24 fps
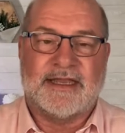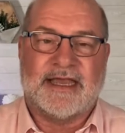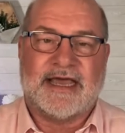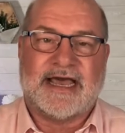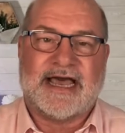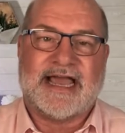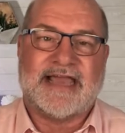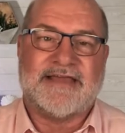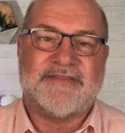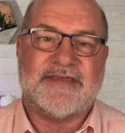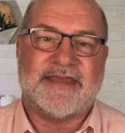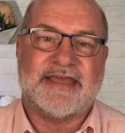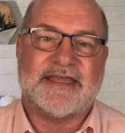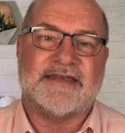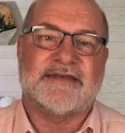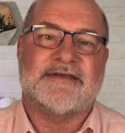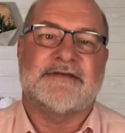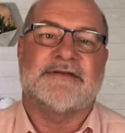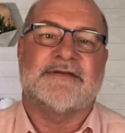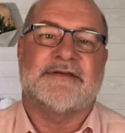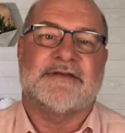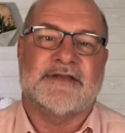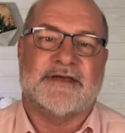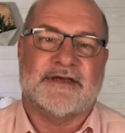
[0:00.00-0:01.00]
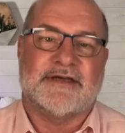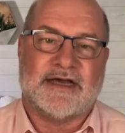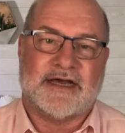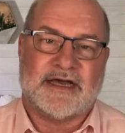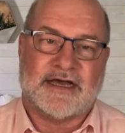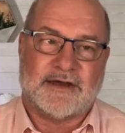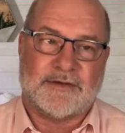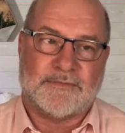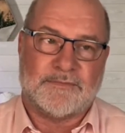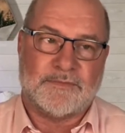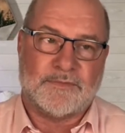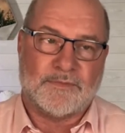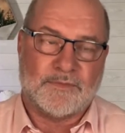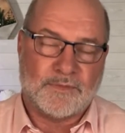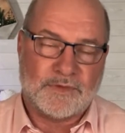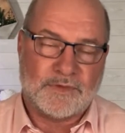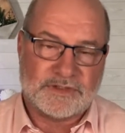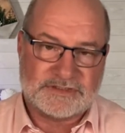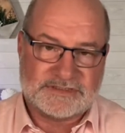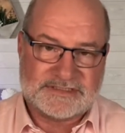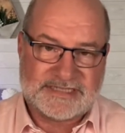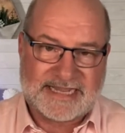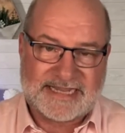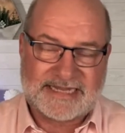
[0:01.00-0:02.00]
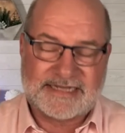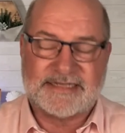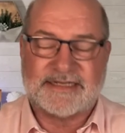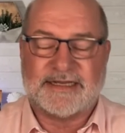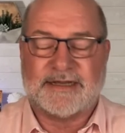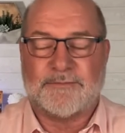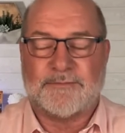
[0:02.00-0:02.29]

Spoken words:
I then will take